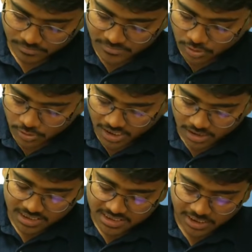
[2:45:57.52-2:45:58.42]
Okay,
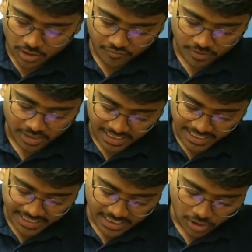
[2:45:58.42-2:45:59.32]
instead of
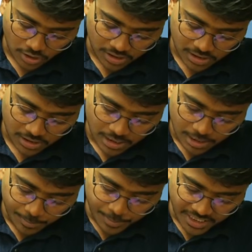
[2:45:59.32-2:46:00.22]
relying on the
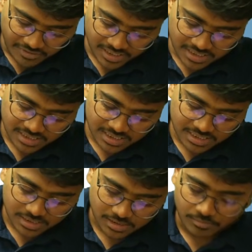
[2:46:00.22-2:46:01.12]
previous
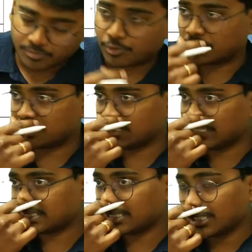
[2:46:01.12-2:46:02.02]
year's procedures,
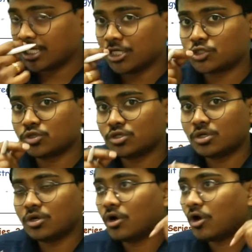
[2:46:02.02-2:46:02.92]
he should
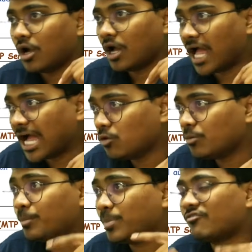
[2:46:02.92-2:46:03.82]
have
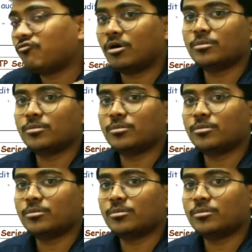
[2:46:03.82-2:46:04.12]
performed